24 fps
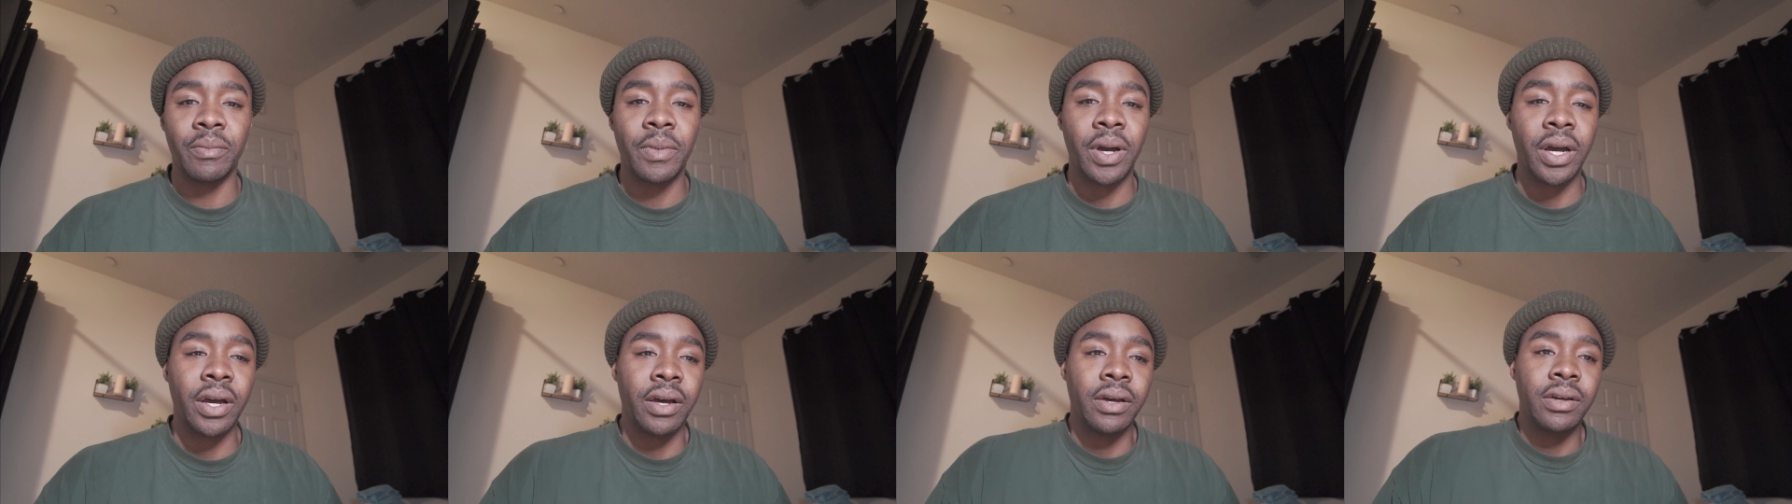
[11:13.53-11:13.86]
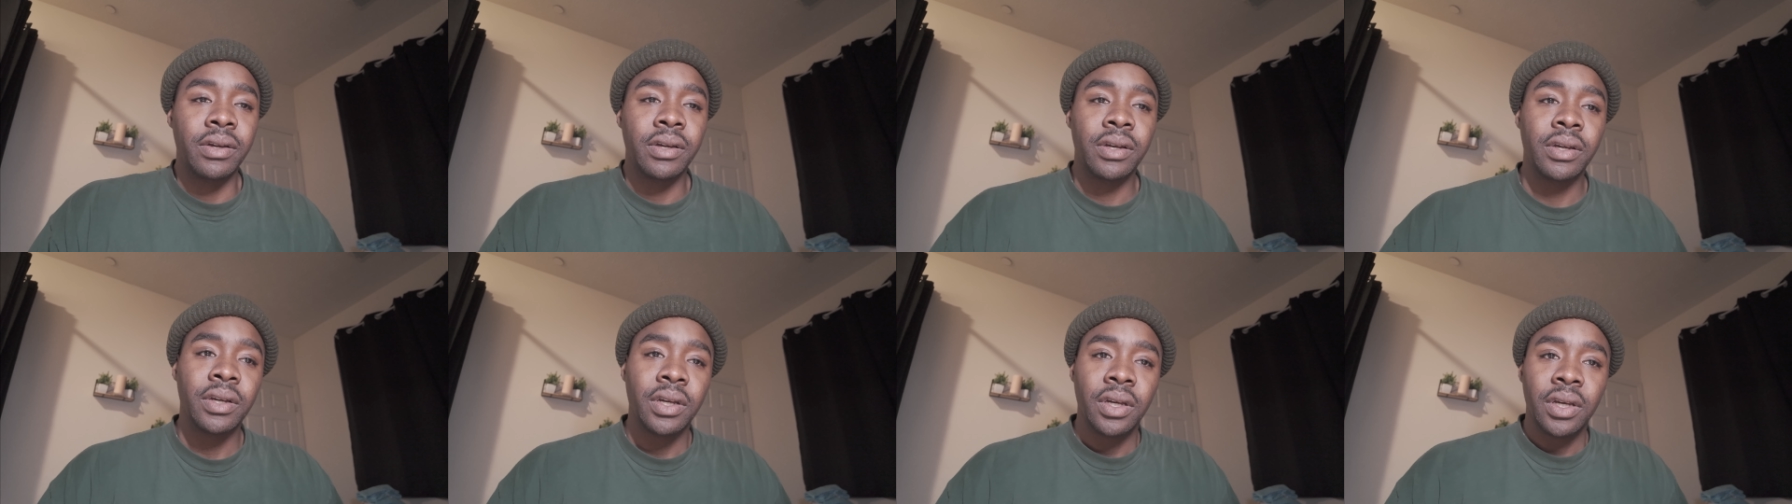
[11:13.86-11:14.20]
my
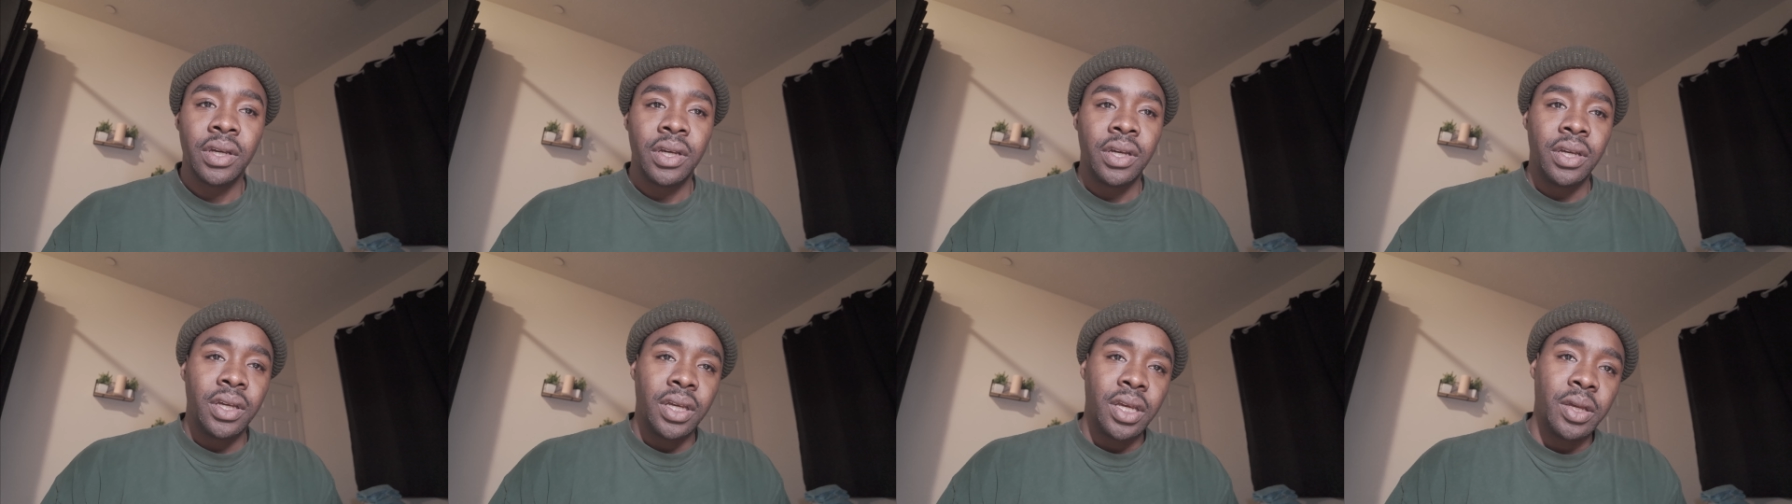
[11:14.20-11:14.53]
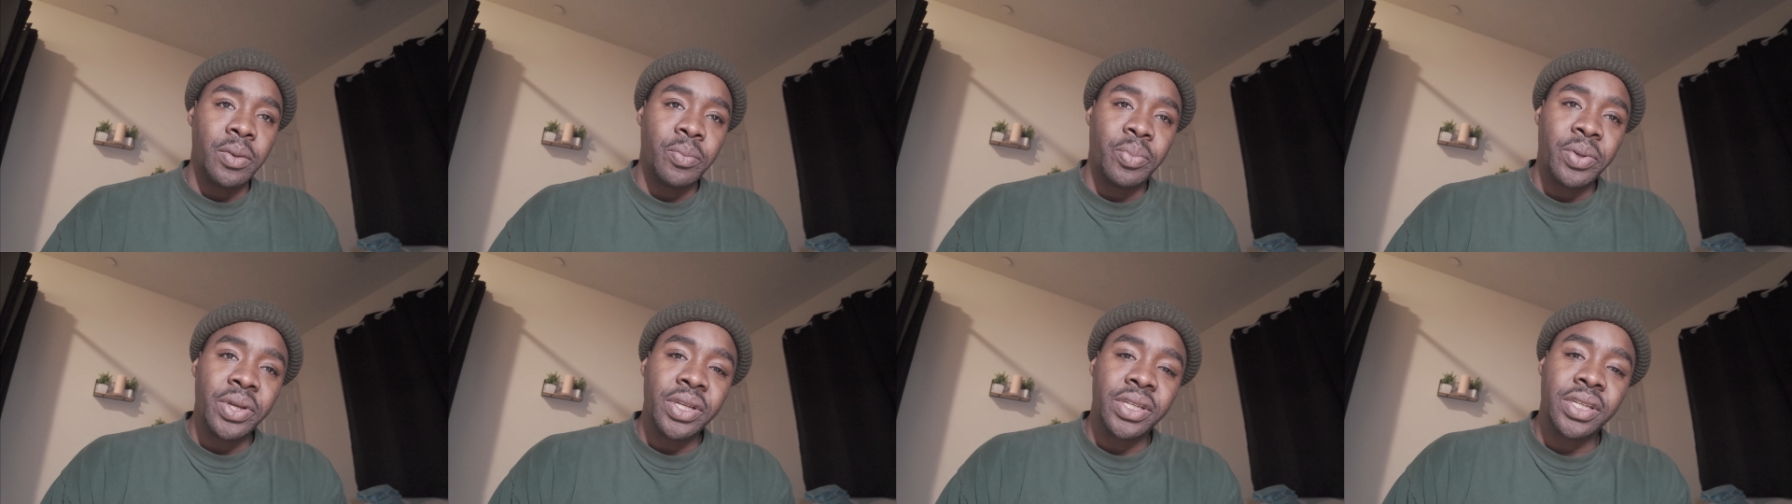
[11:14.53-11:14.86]

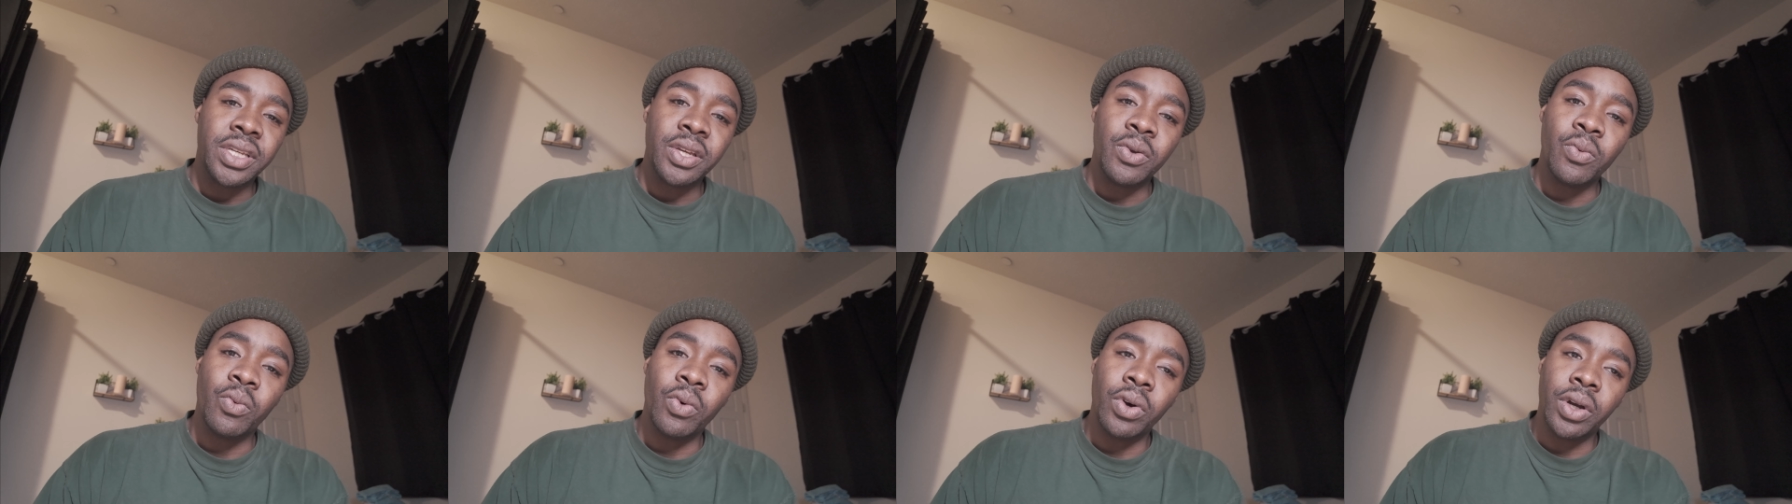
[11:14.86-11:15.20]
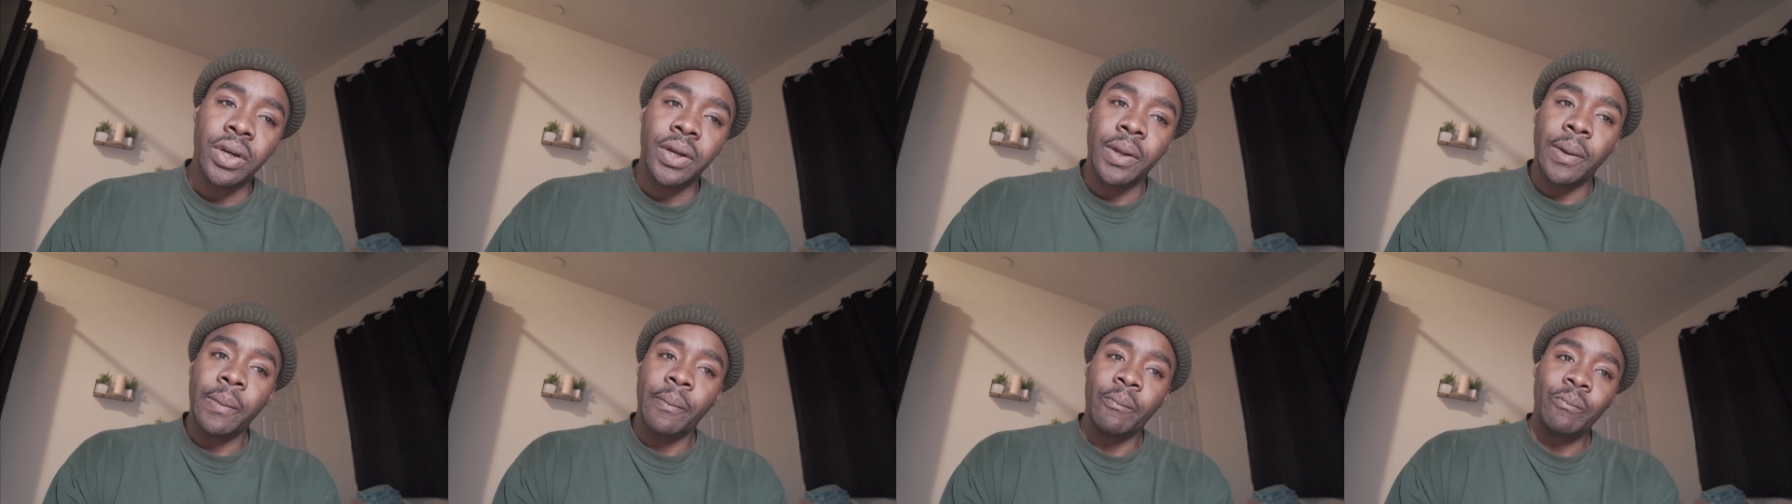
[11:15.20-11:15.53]
MPC
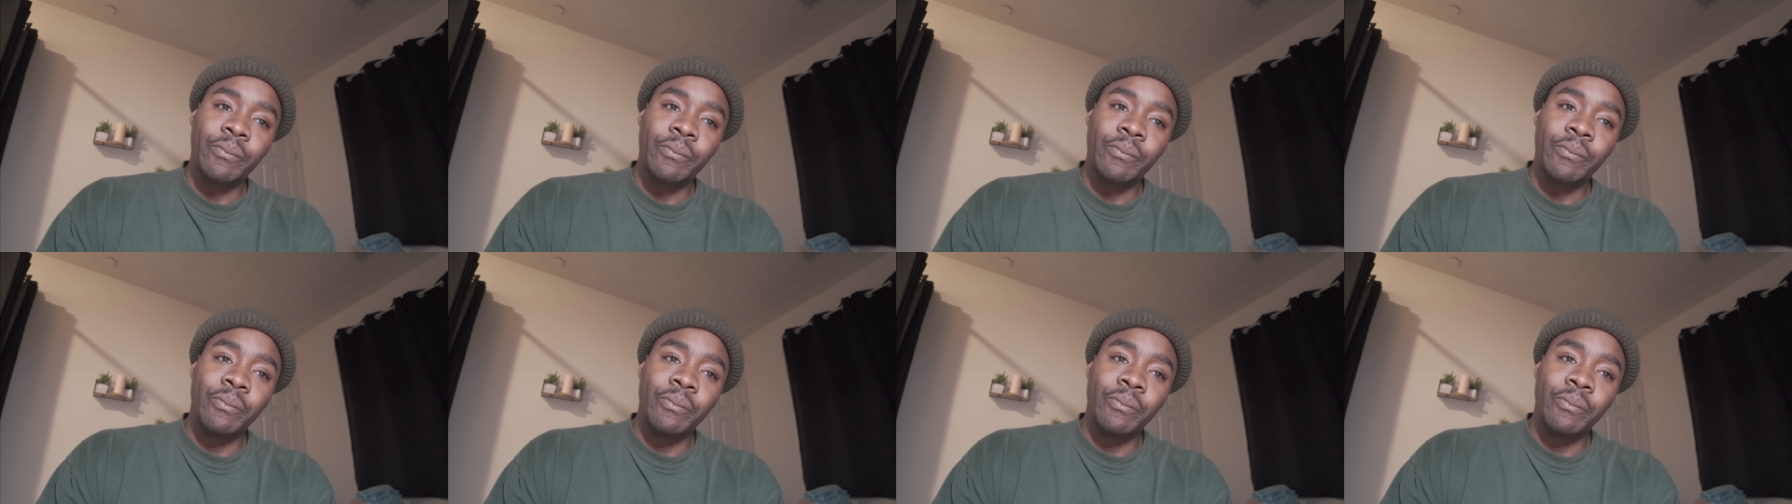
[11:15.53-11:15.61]
one.